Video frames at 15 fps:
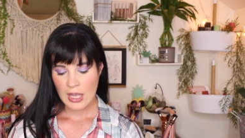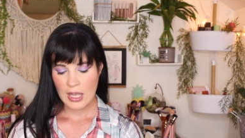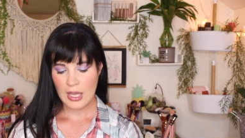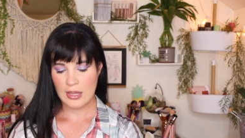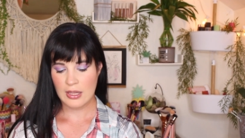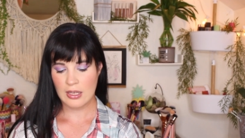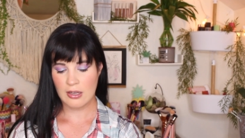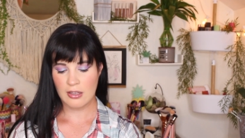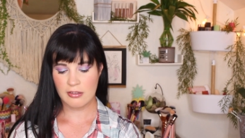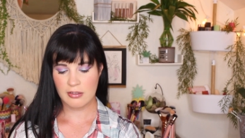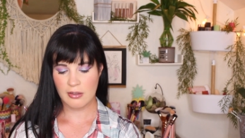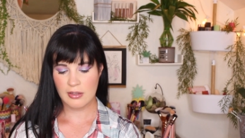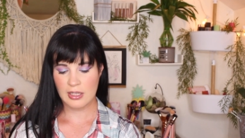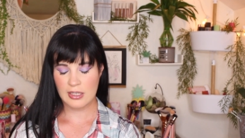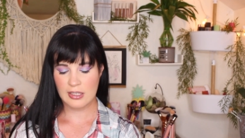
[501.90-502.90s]
And then also
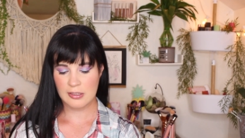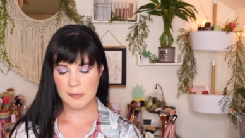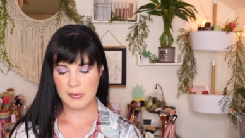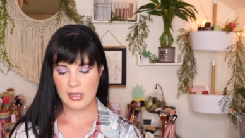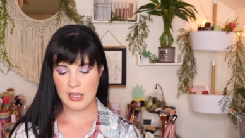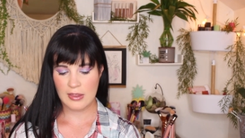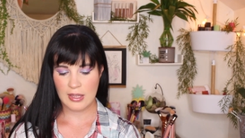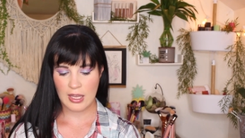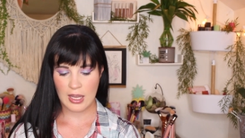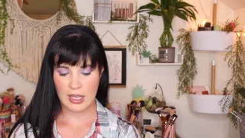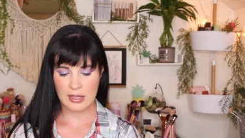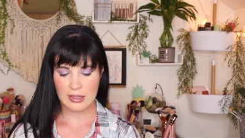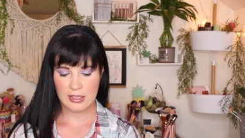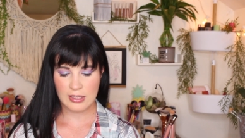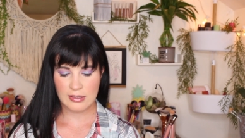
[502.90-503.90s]
on the display they
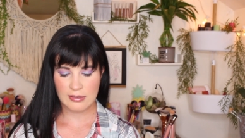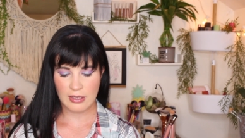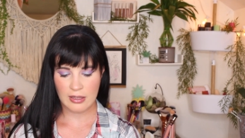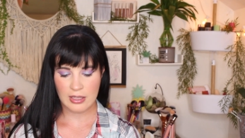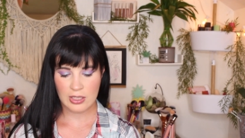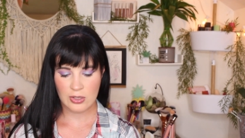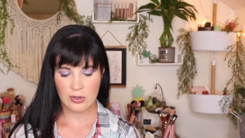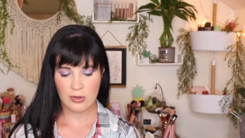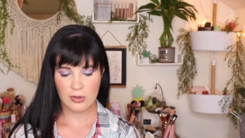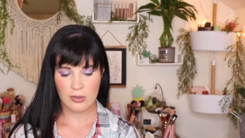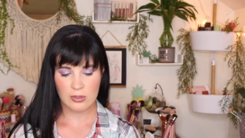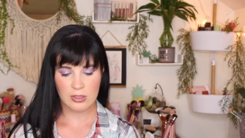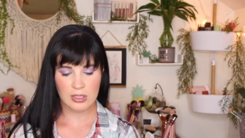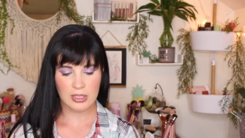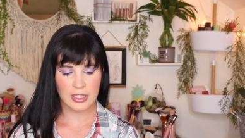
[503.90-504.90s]
had these LA
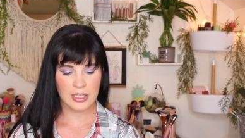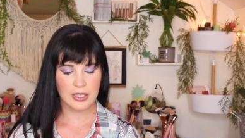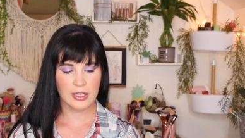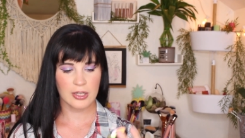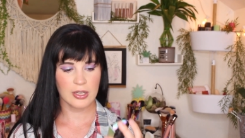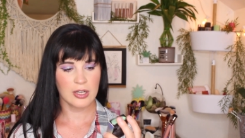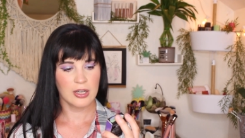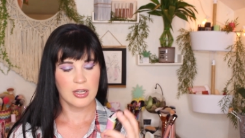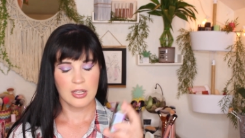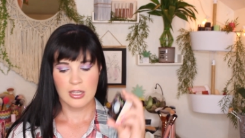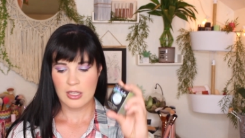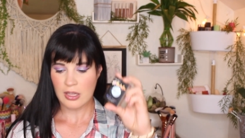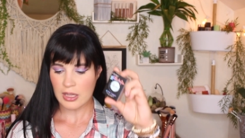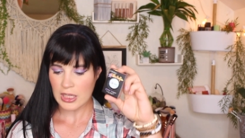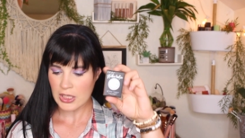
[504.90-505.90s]
Girl Glitter,
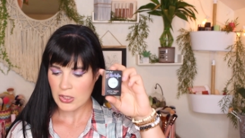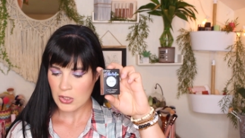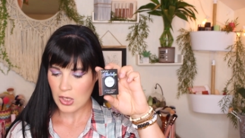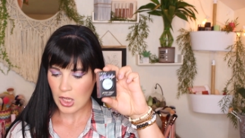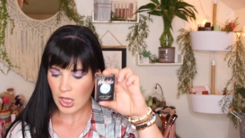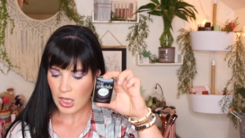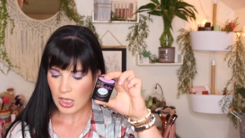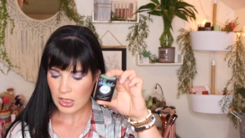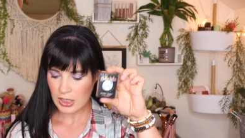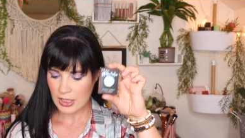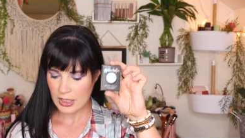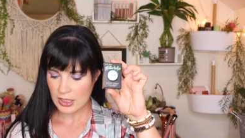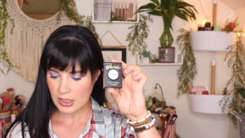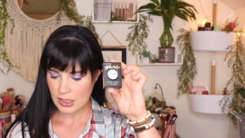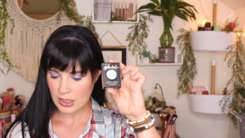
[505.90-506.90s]

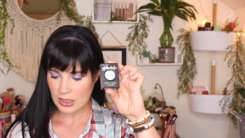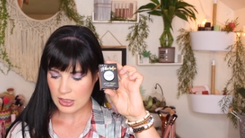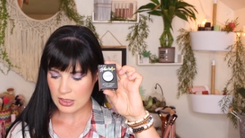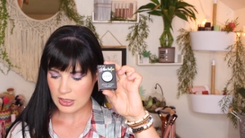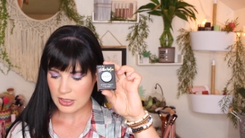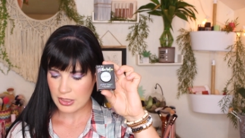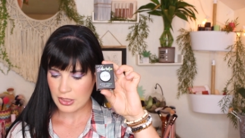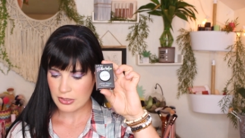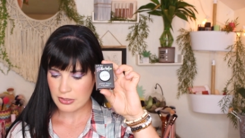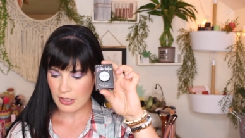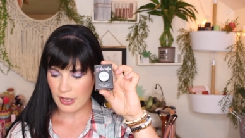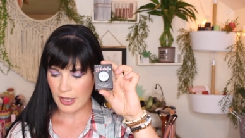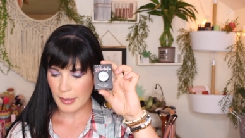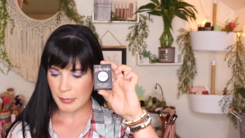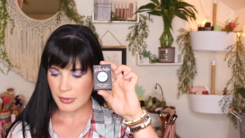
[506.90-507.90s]
Glitteraholic Glitter
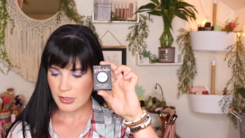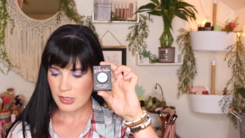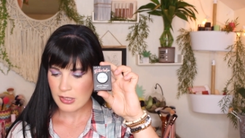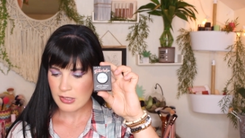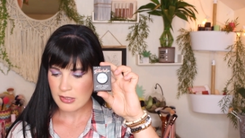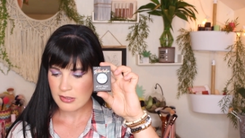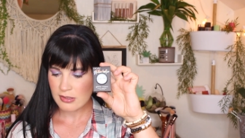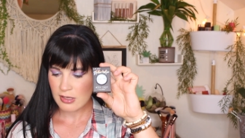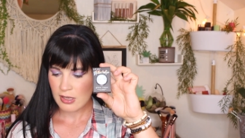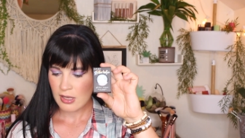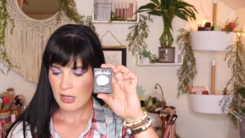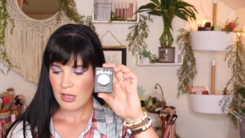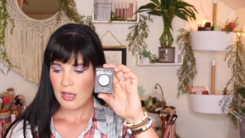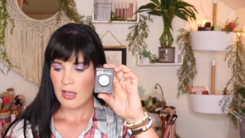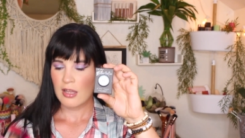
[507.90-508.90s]
Toppers.
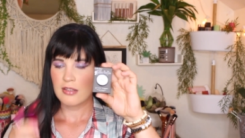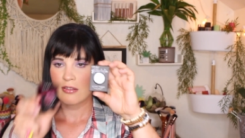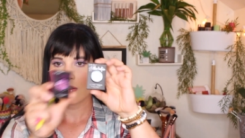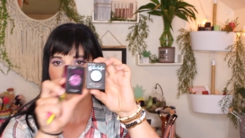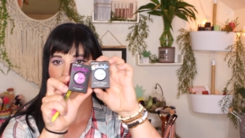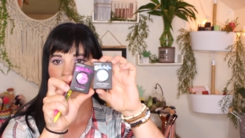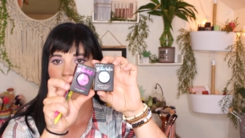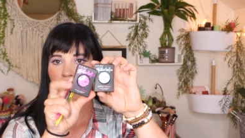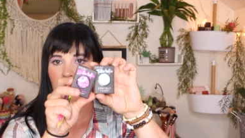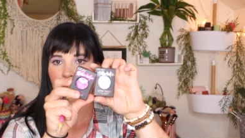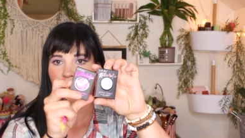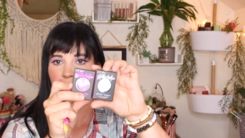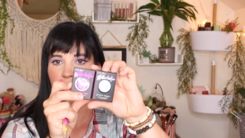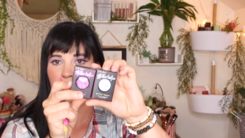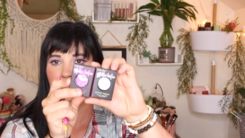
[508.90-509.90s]
So I
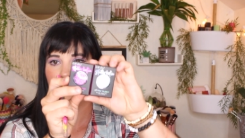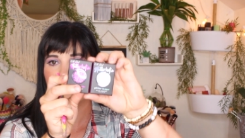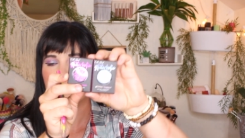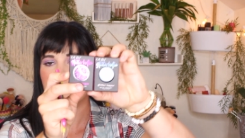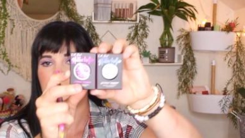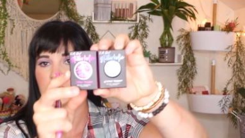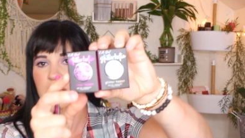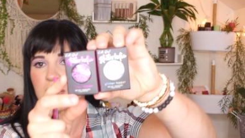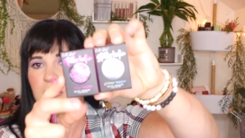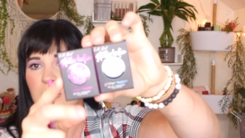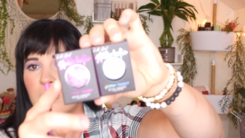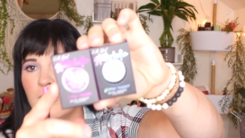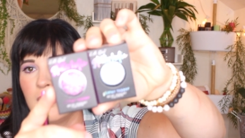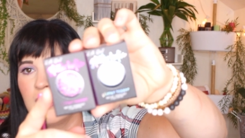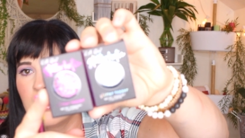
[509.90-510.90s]
got these
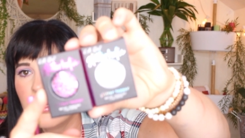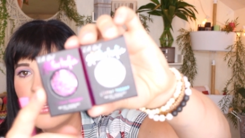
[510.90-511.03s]
two.